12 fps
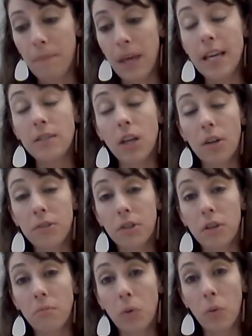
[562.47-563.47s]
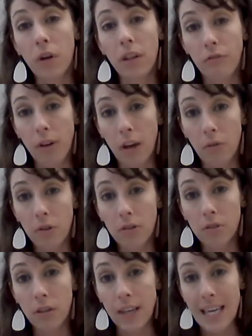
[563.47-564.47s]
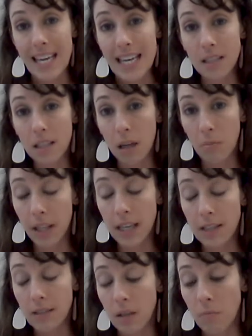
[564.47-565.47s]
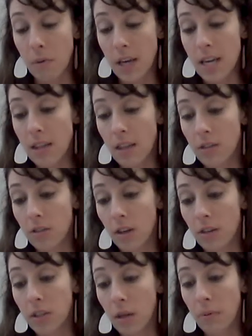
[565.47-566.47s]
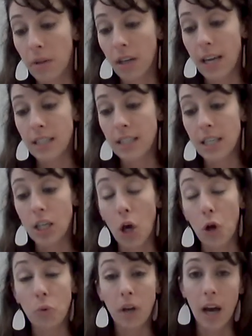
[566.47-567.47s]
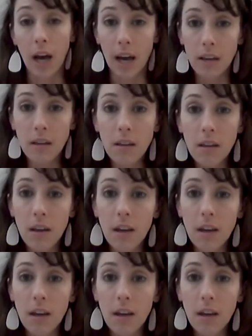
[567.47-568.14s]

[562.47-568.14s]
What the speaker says: He's also going to be one of the founders of the NAACP that starts up in 1909.